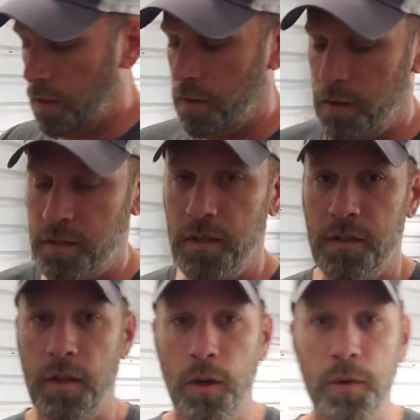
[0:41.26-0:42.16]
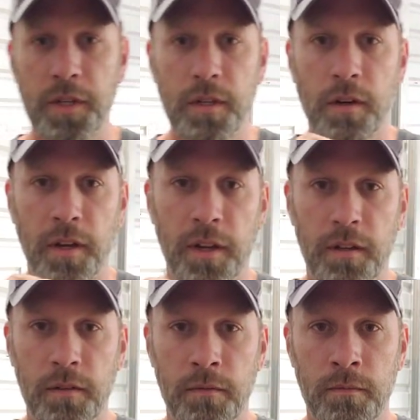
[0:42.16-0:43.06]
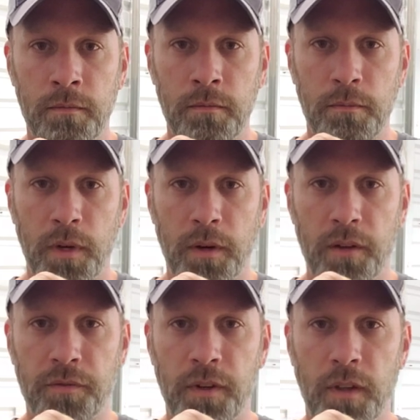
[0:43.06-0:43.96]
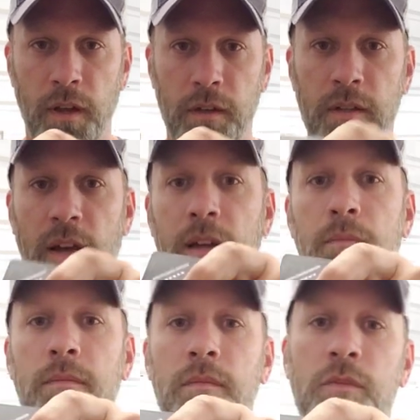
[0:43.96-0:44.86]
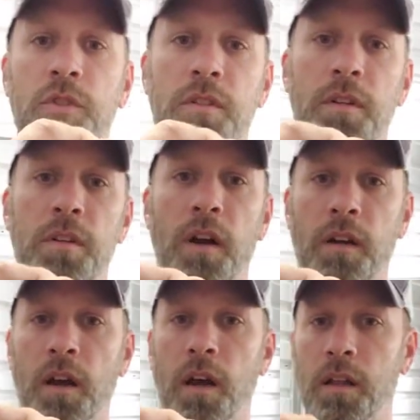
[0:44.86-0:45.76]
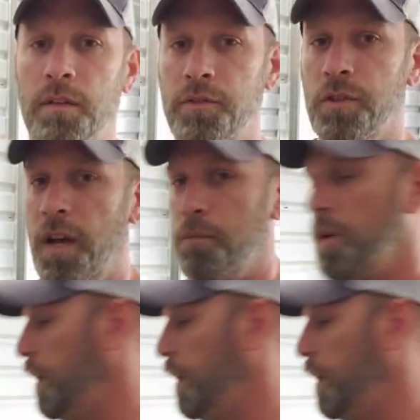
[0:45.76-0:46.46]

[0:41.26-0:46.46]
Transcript: This is OD green, been around for a long time. It's just a dark olive drab